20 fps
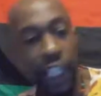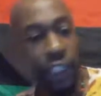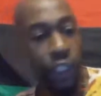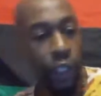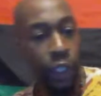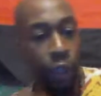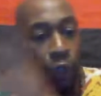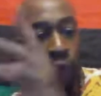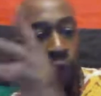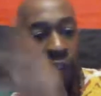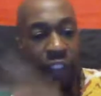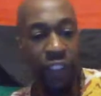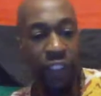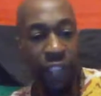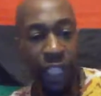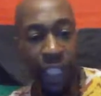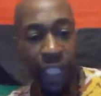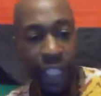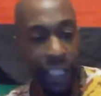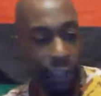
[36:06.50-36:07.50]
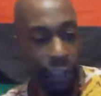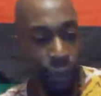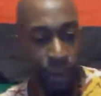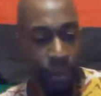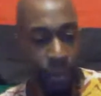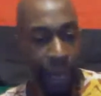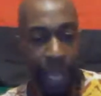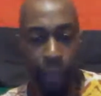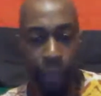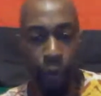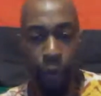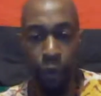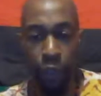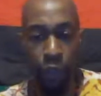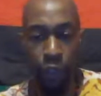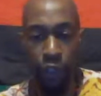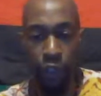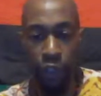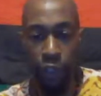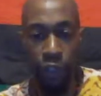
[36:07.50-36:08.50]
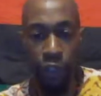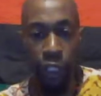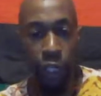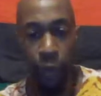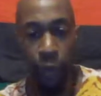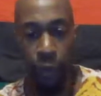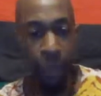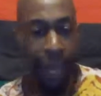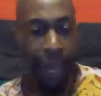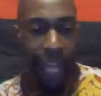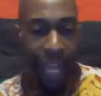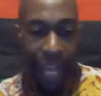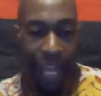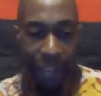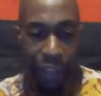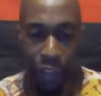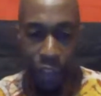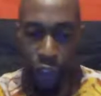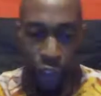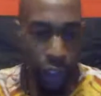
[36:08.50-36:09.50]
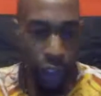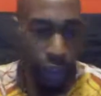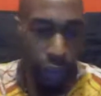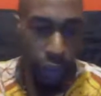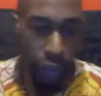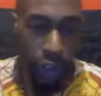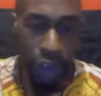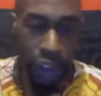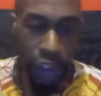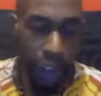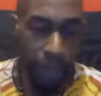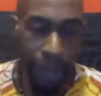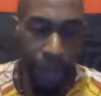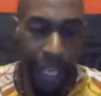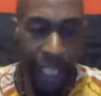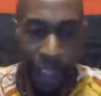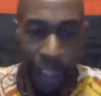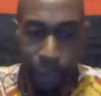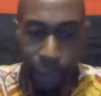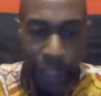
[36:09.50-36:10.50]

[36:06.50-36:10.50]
it to whoever it is. We might have the children or somebody else